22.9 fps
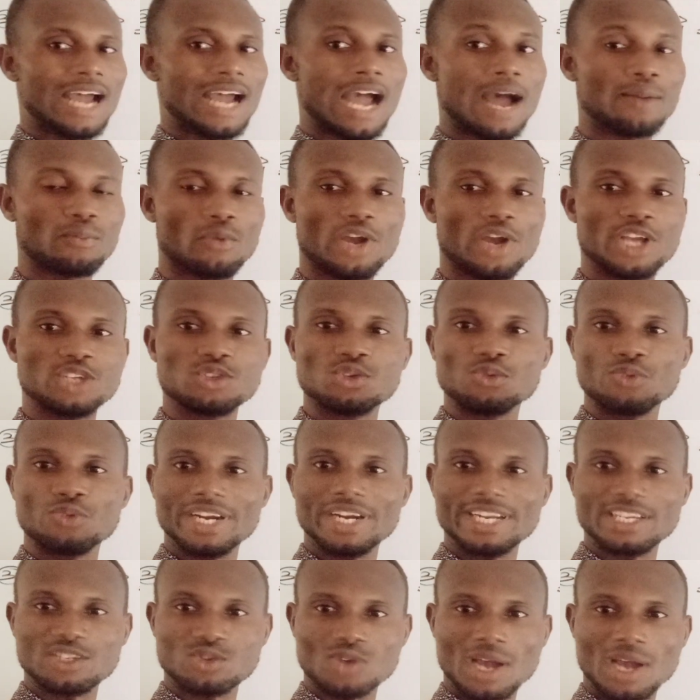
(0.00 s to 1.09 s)
I'm going to
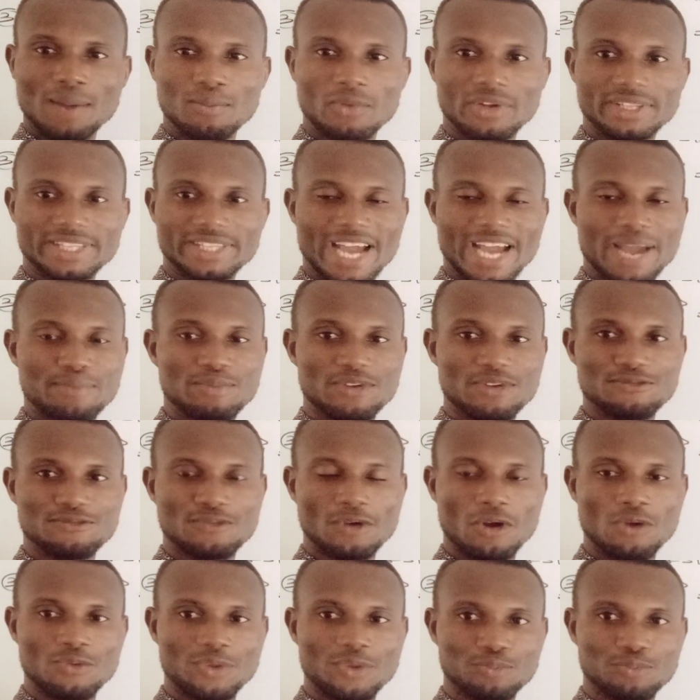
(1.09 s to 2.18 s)
read it one more time
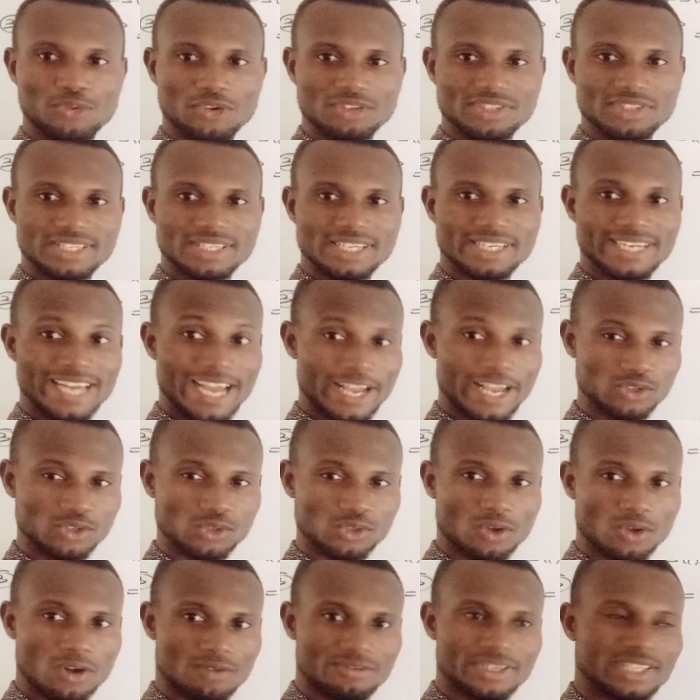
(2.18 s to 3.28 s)
before we proceed and
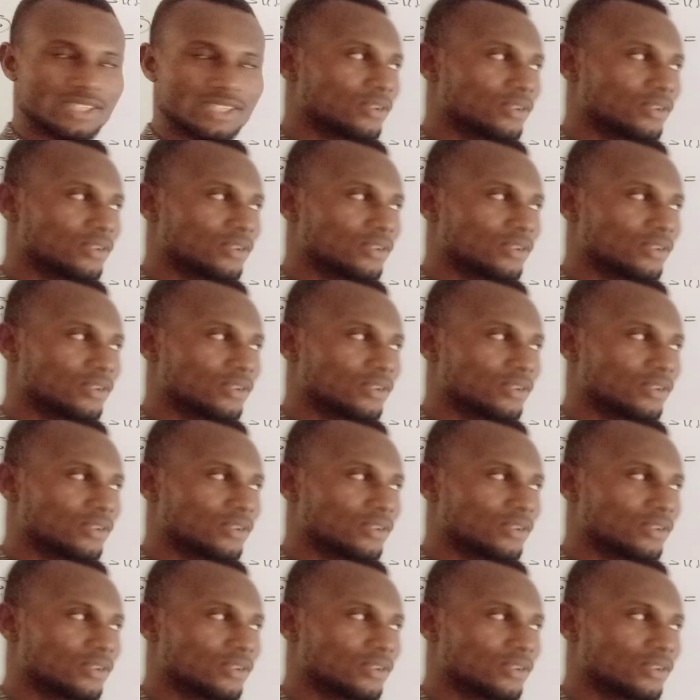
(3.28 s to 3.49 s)
solve it.